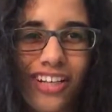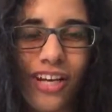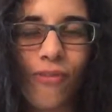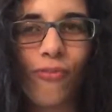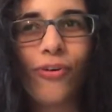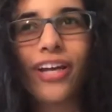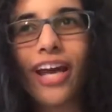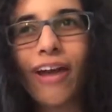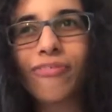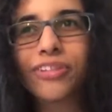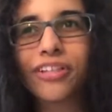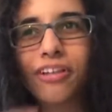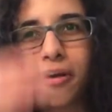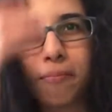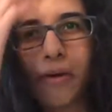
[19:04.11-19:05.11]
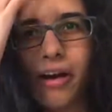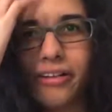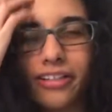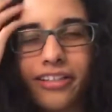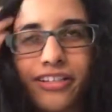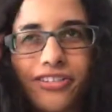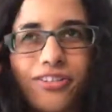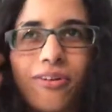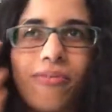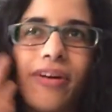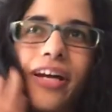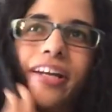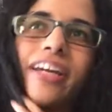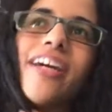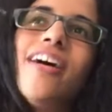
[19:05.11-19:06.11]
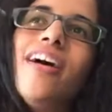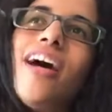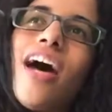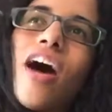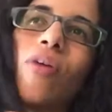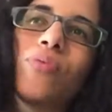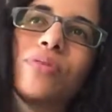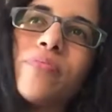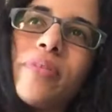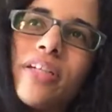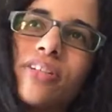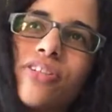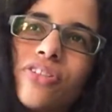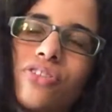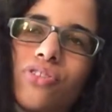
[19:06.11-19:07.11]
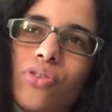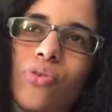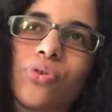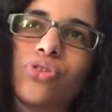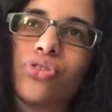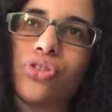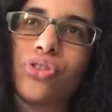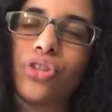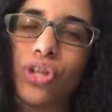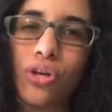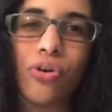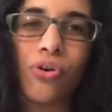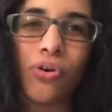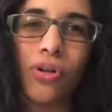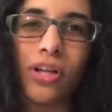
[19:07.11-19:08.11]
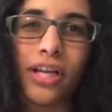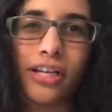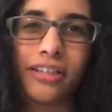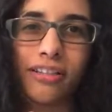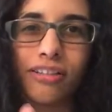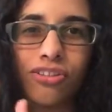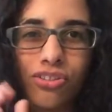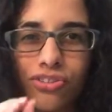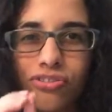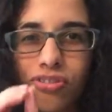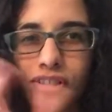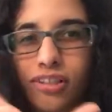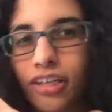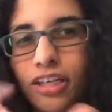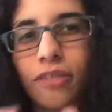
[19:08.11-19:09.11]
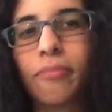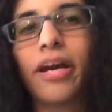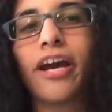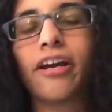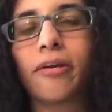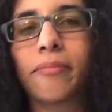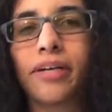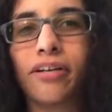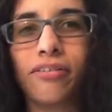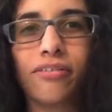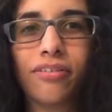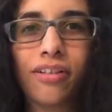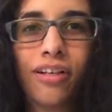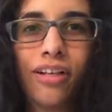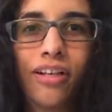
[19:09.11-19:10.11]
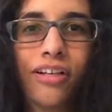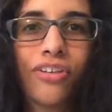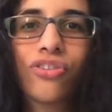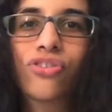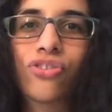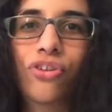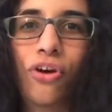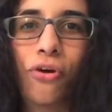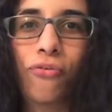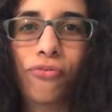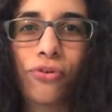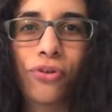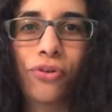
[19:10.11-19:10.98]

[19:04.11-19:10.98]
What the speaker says: If we have the commodities already, I would be just so chill and just laid back about stuff.